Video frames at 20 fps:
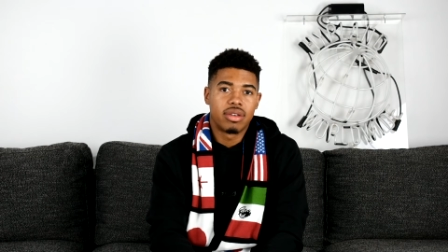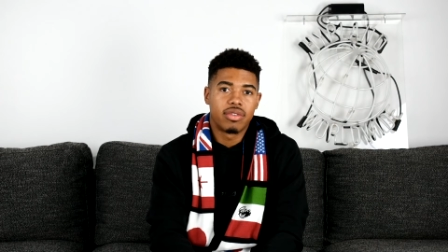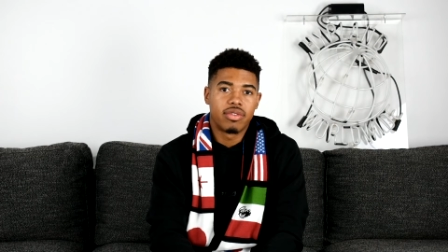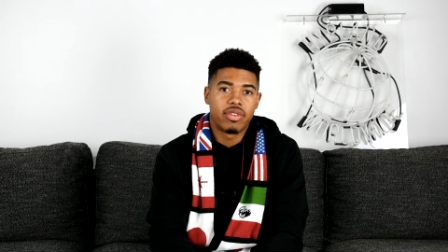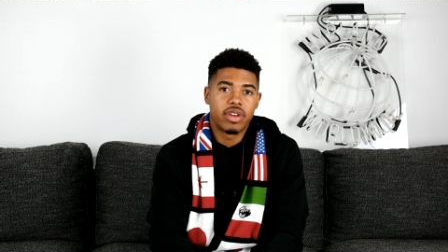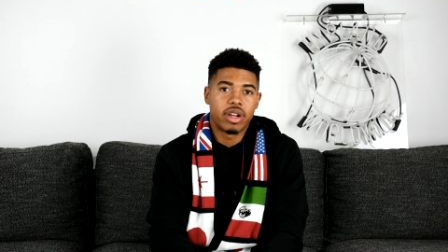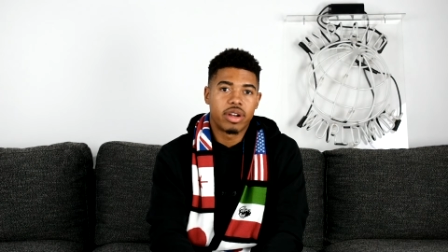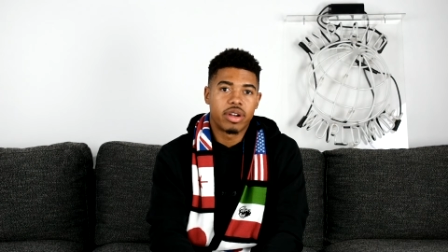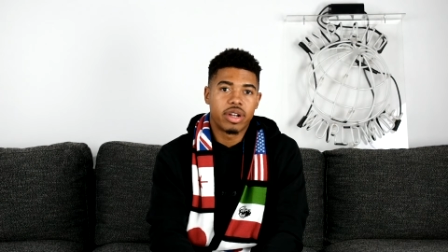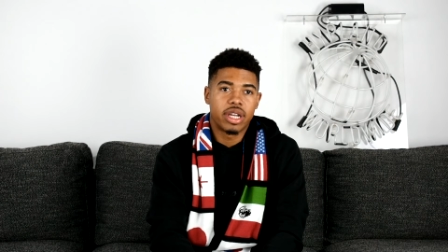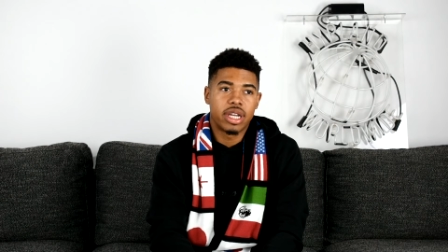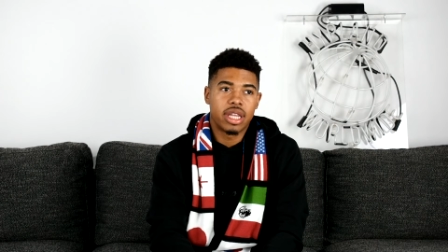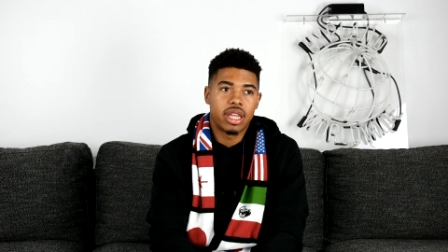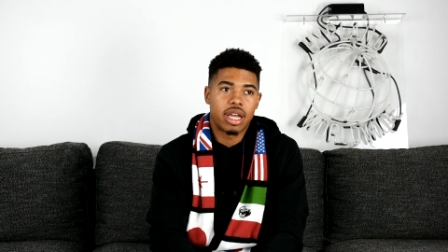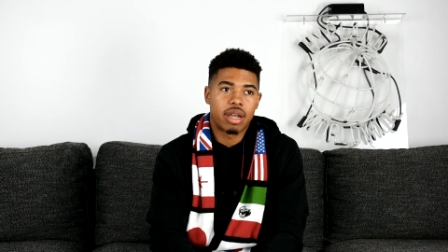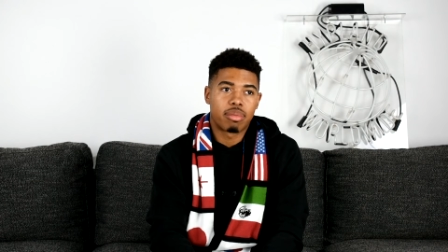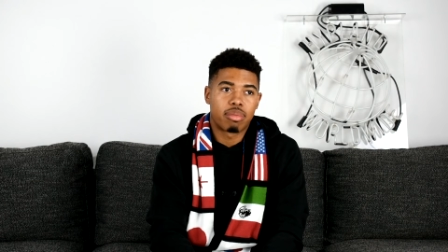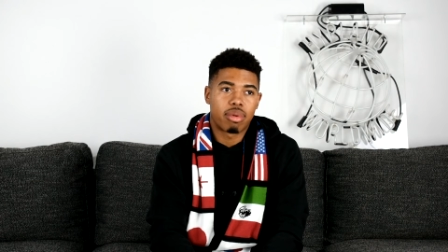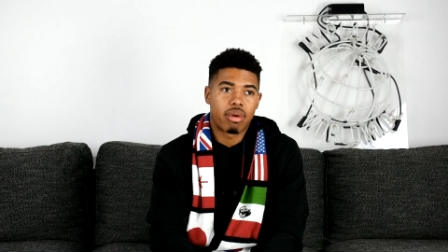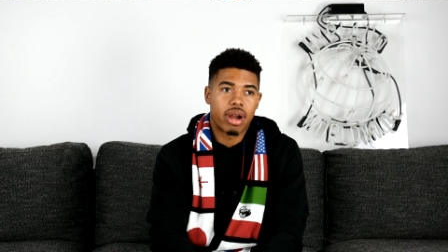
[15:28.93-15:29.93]
very
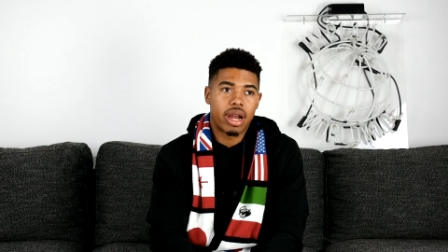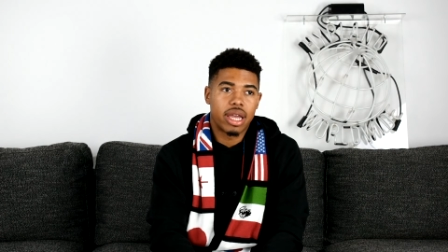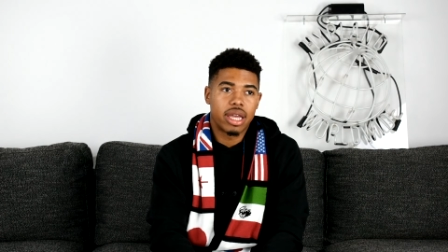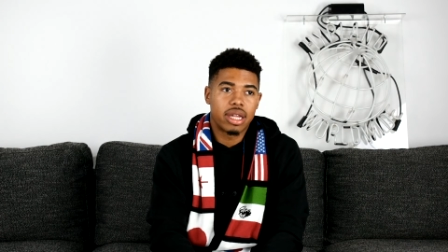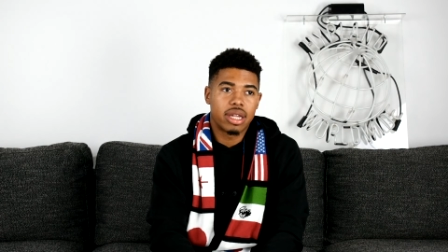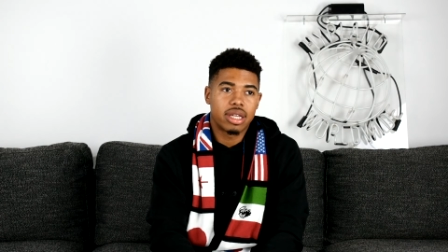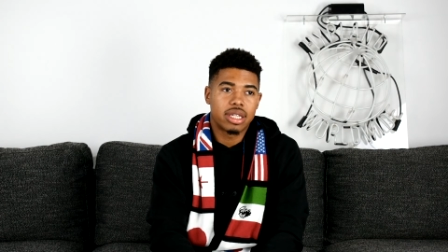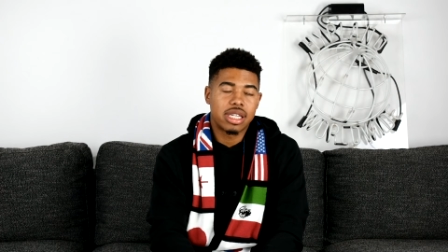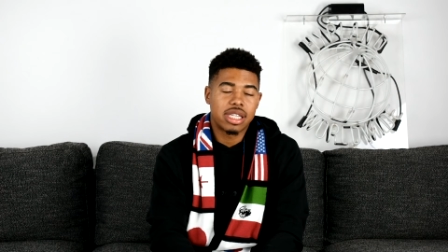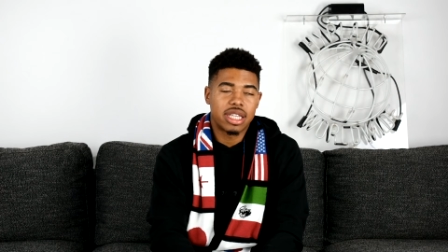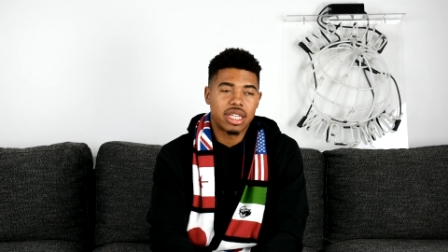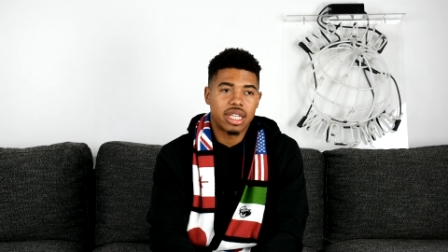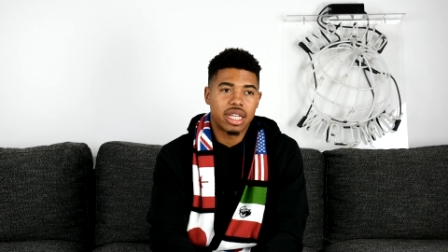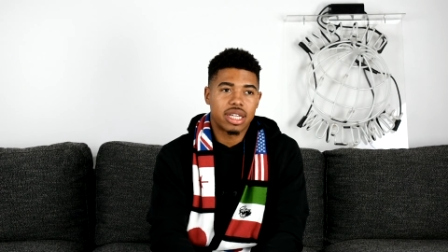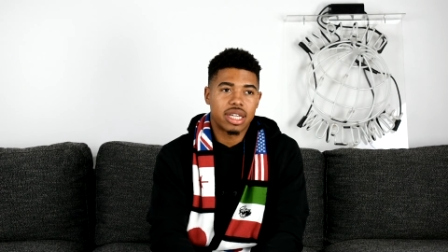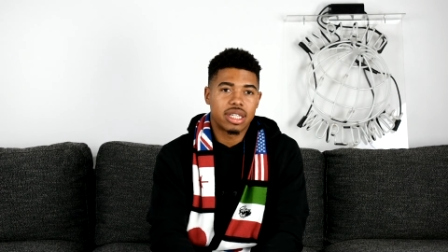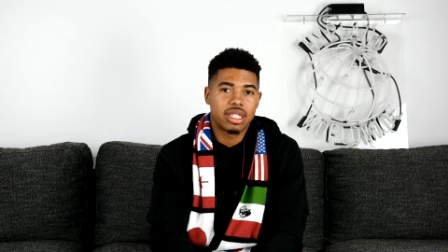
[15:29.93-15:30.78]
like bright. Because I think I can